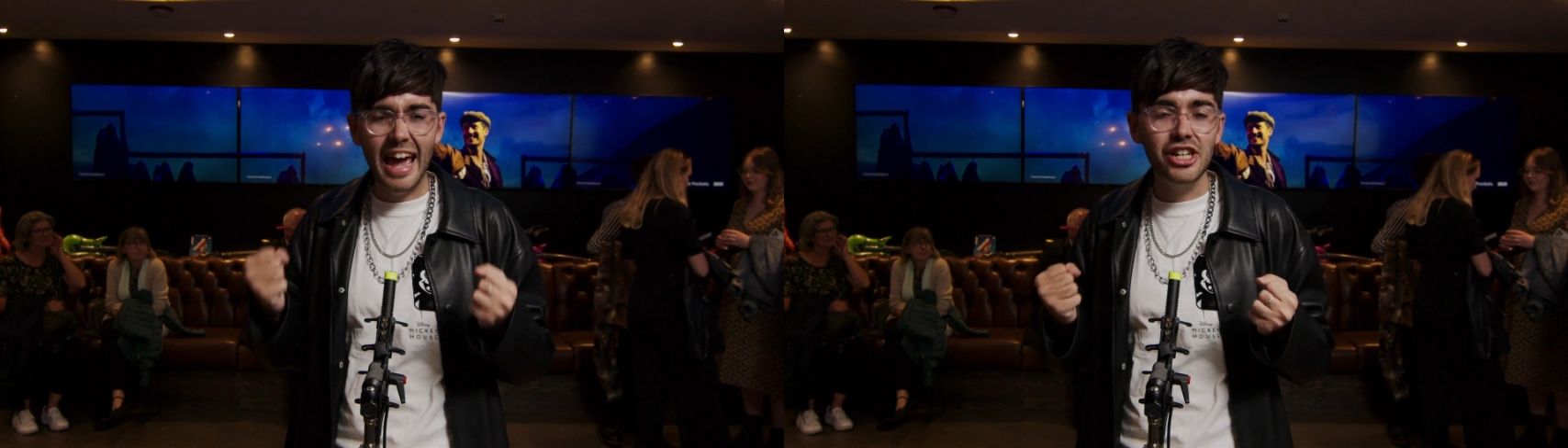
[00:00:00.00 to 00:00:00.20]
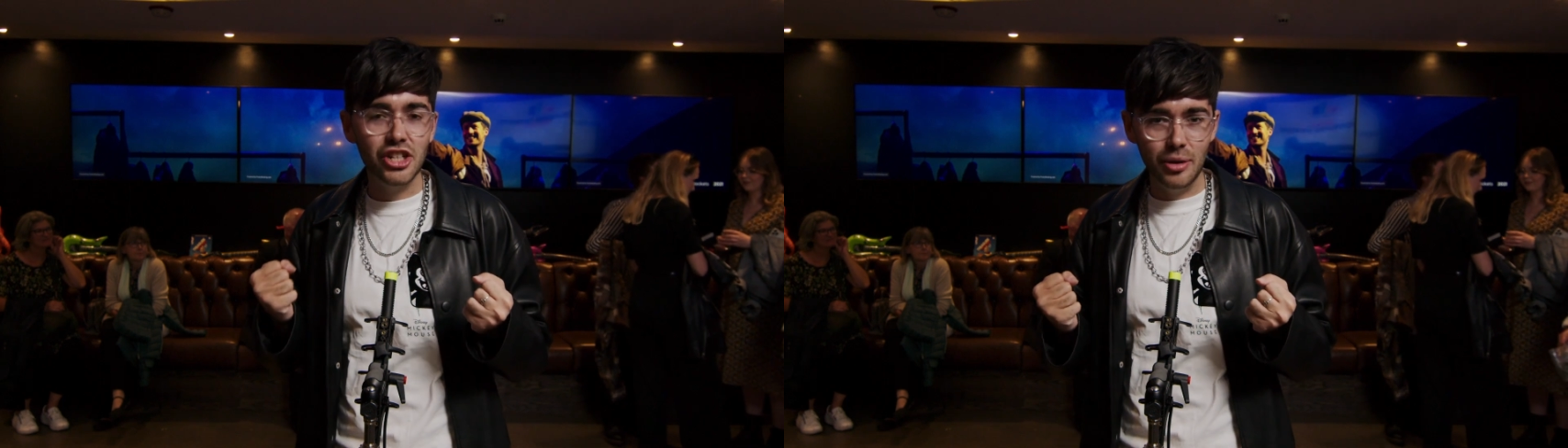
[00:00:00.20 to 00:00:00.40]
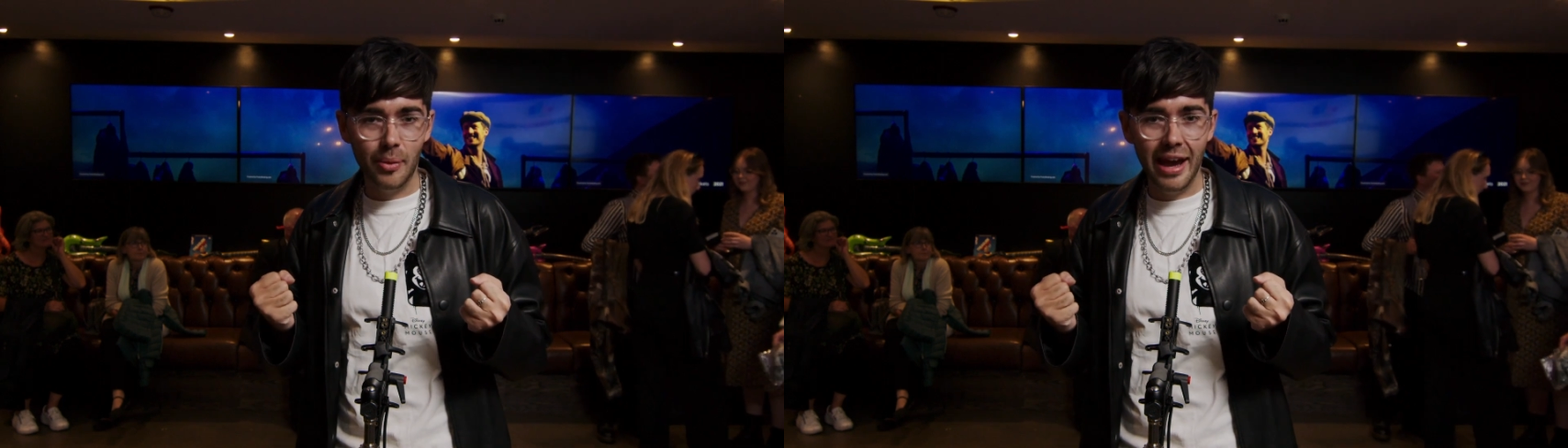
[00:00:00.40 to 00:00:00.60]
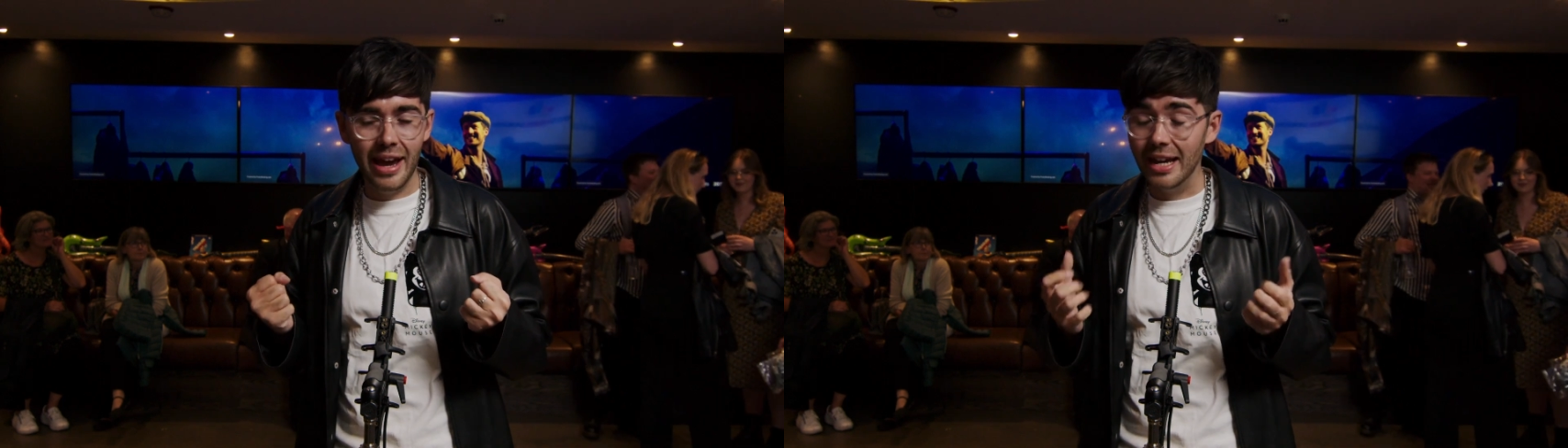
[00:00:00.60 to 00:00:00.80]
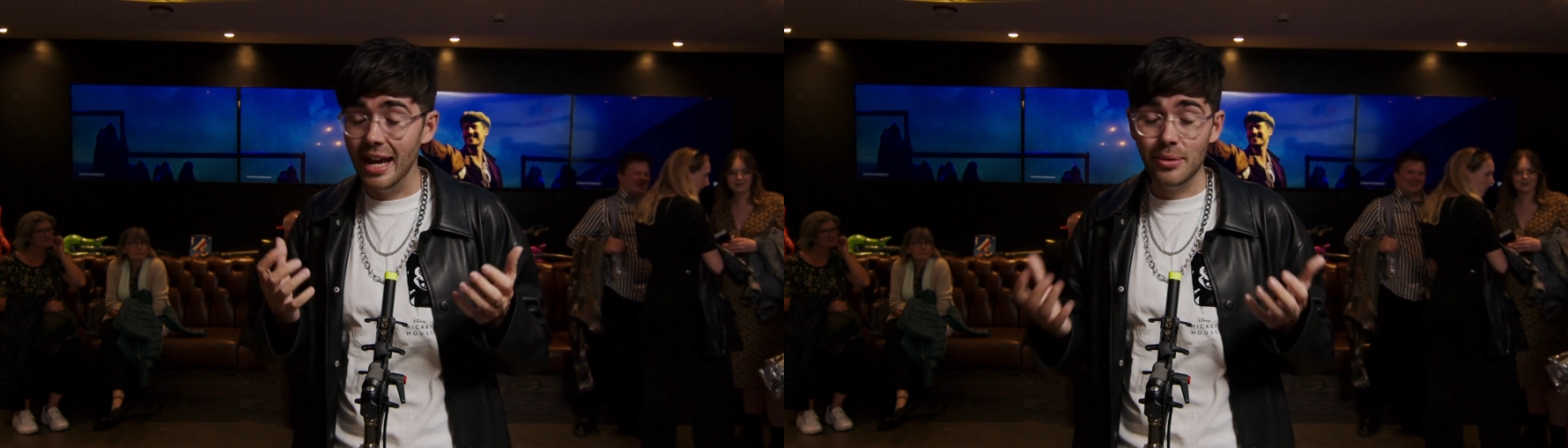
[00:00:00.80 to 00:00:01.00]
edgy
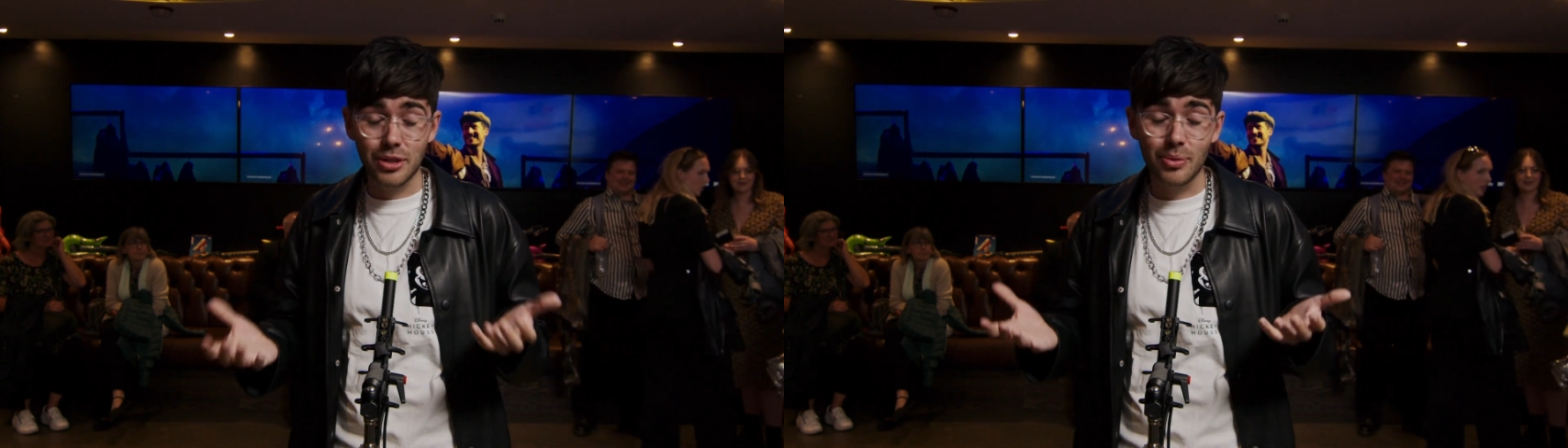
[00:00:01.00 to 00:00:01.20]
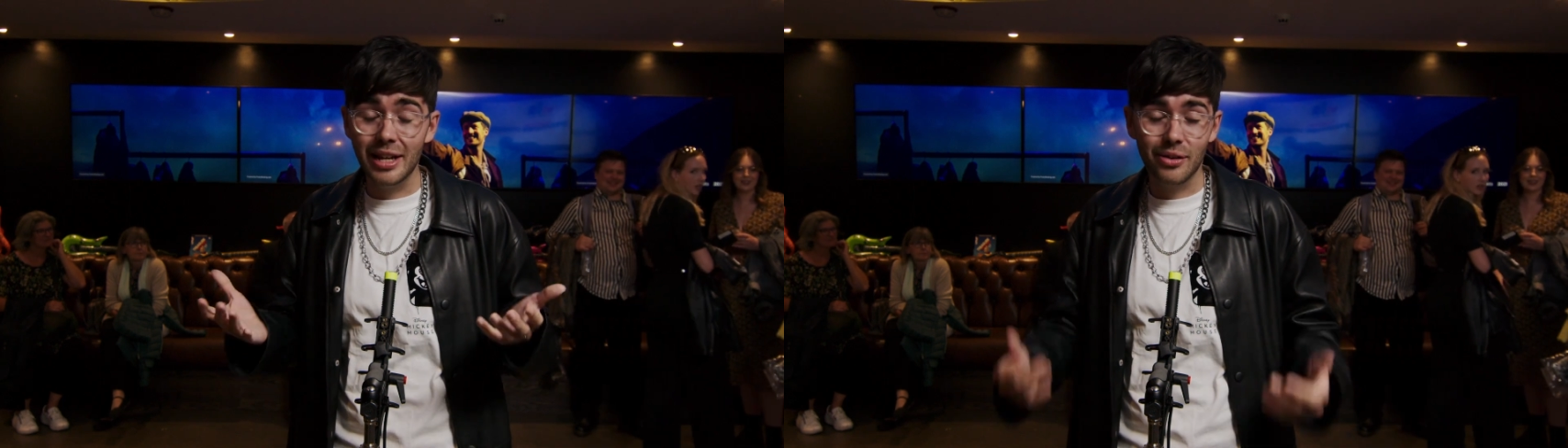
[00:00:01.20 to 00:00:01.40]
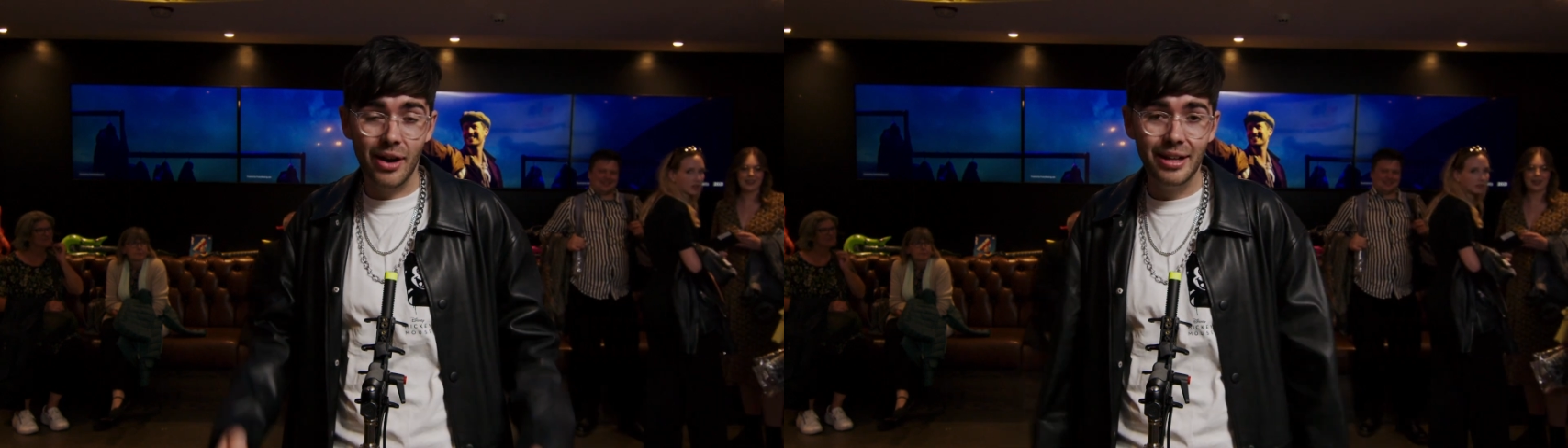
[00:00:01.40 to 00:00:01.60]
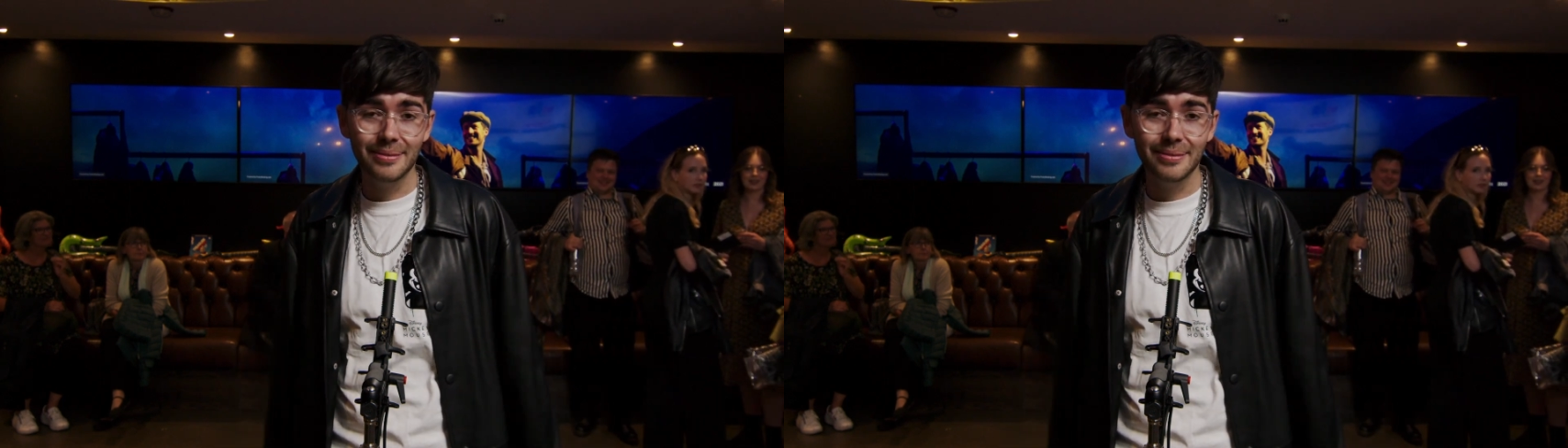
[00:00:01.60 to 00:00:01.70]
way. It was really great.